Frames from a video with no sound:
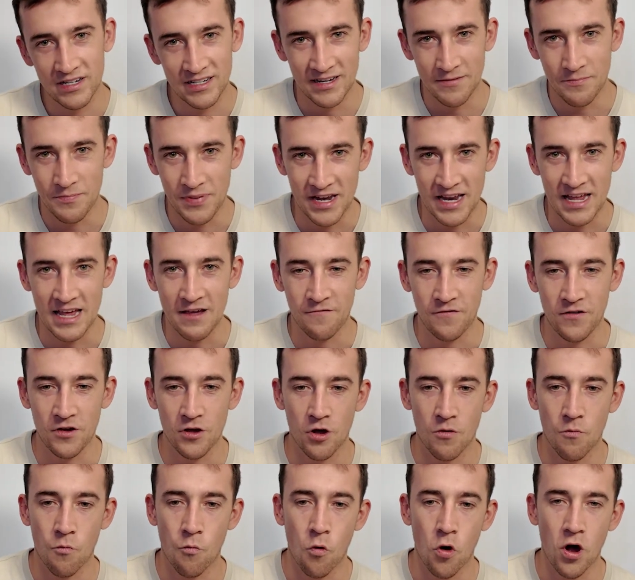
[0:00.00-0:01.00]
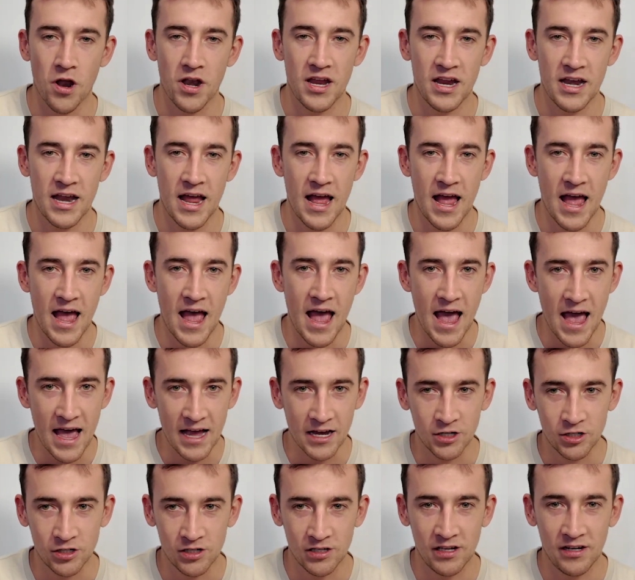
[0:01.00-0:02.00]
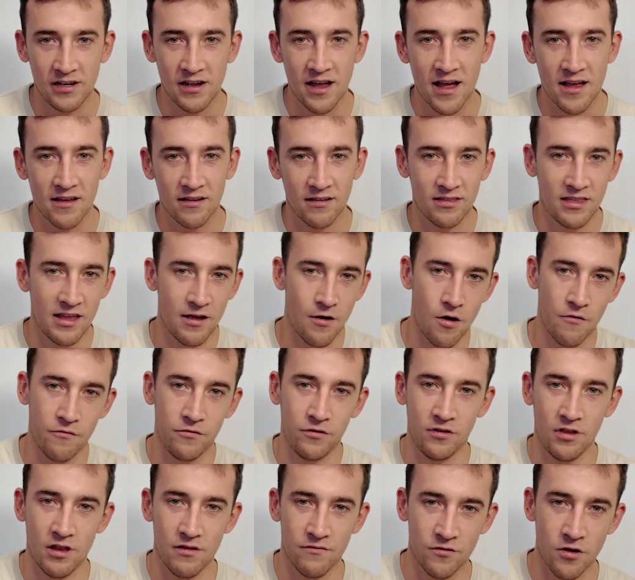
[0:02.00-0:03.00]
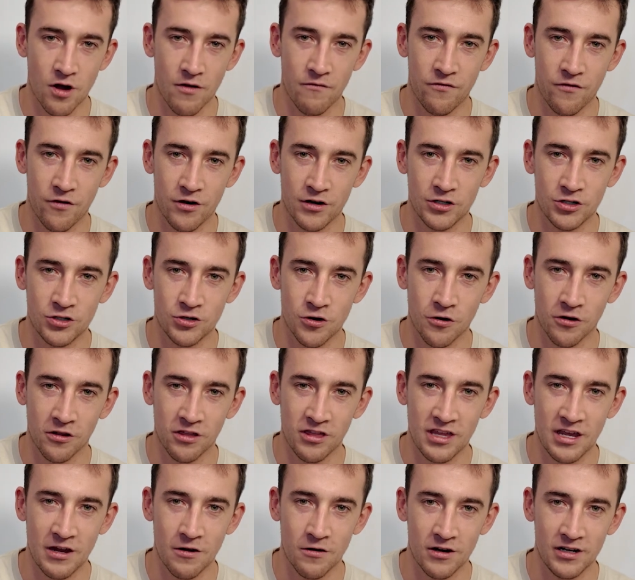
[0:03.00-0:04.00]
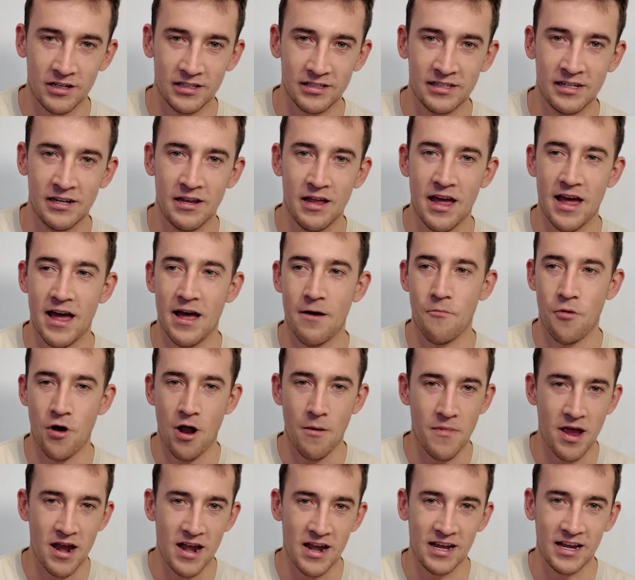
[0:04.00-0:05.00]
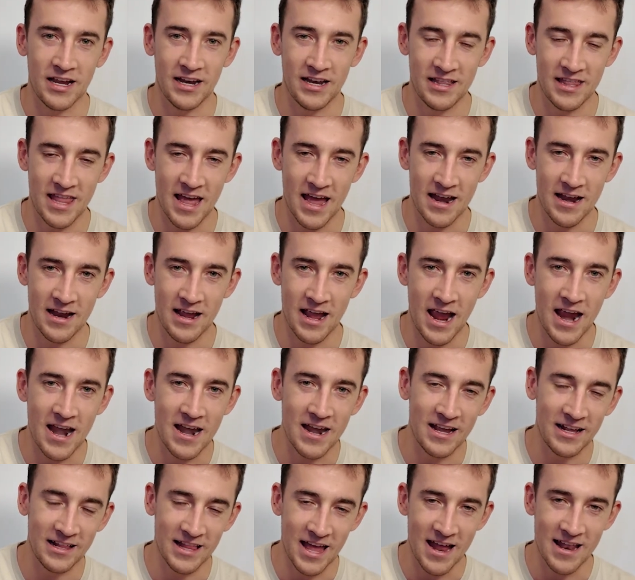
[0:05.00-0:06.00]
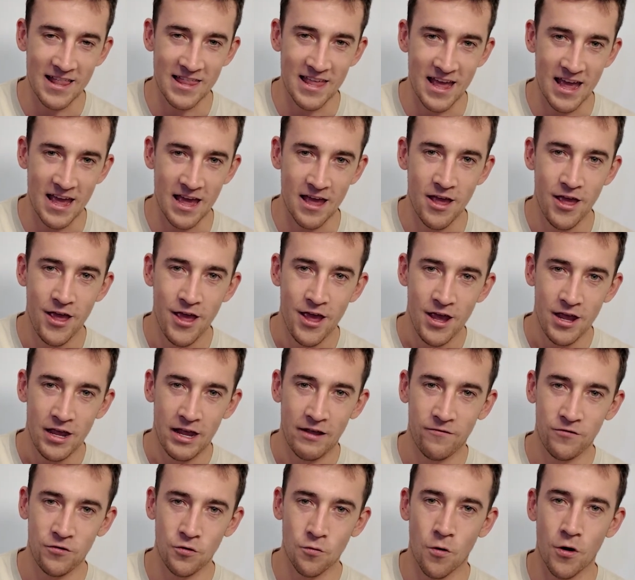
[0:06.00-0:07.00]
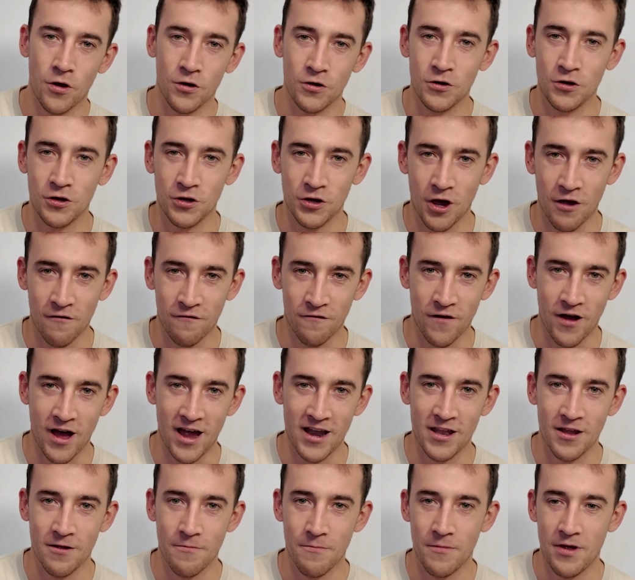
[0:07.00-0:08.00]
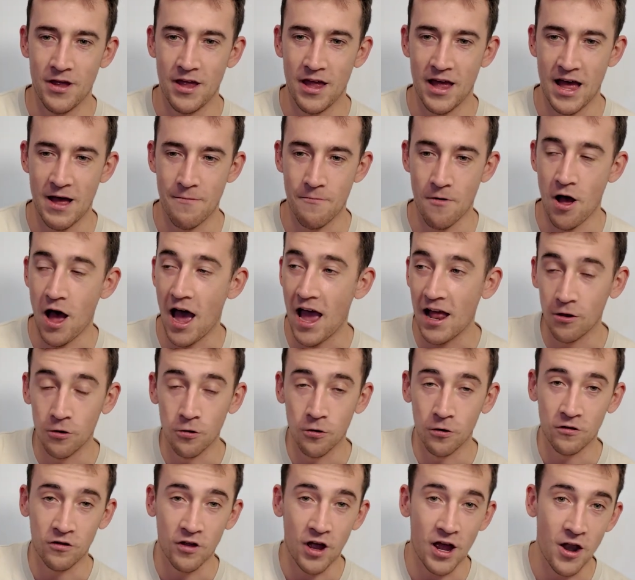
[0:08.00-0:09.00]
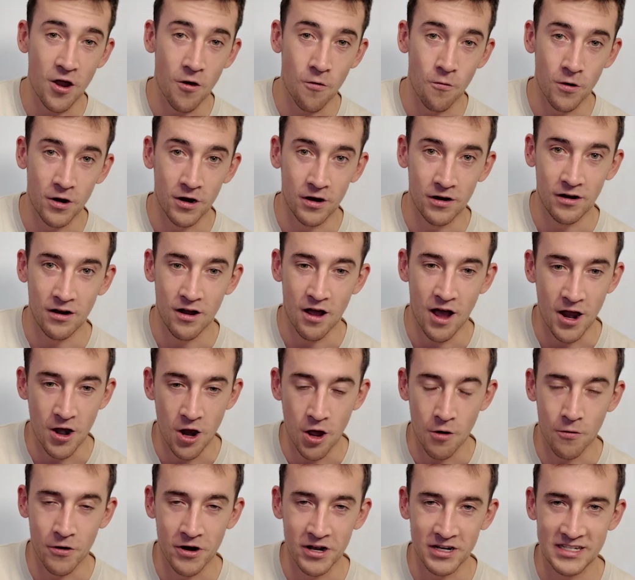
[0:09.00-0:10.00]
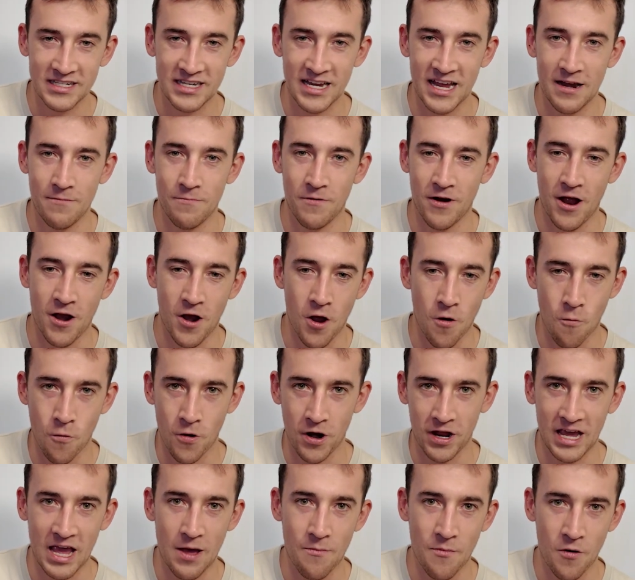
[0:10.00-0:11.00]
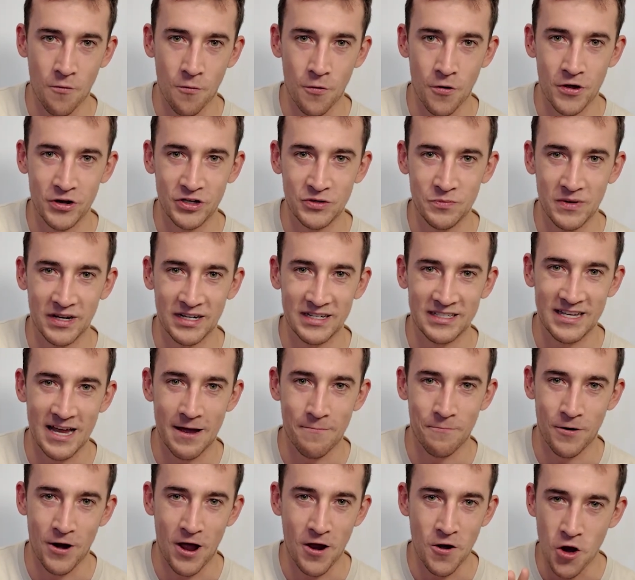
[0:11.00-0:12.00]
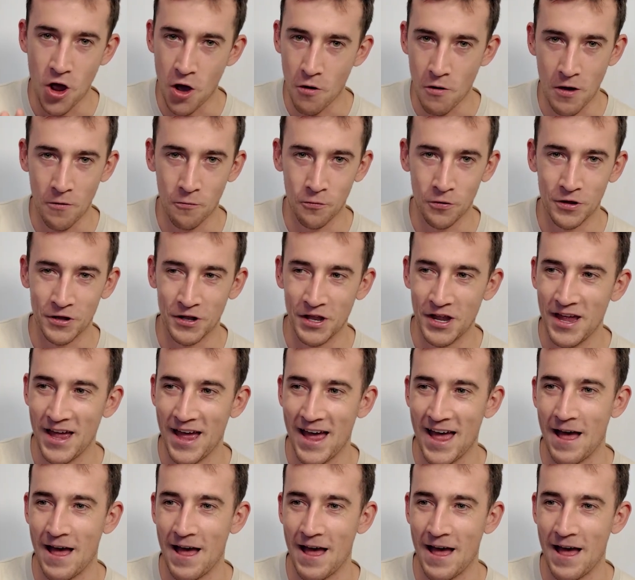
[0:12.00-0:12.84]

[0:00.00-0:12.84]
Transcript: a bit iffy on what it actually does. They've got very strong theories, but I'm ending that there. If you want, you can go find them. I looked, I know what it said, but I don't want to get my words mixed up, and I know I will.